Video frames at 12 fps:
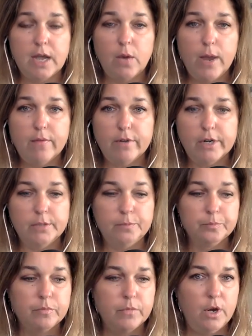However,
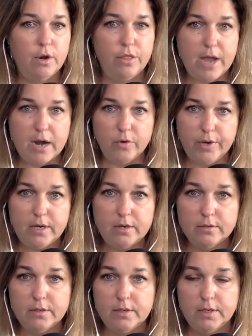your
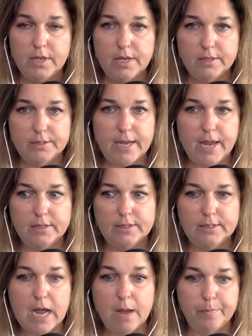thyroid can say
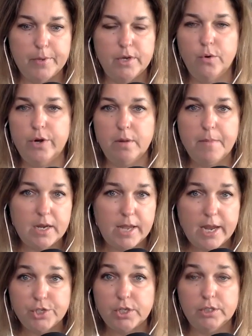stop, or your
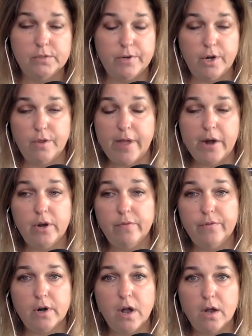medications for your thyroid,
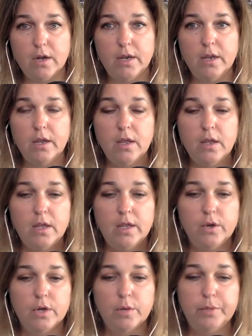if you're on
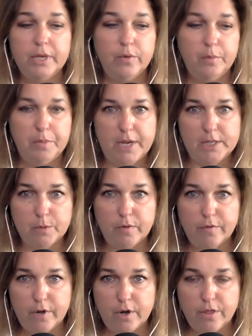complete
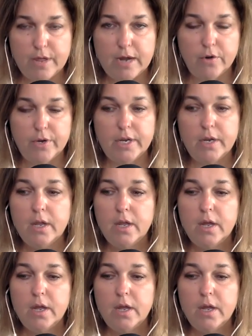replacement for your thyroid,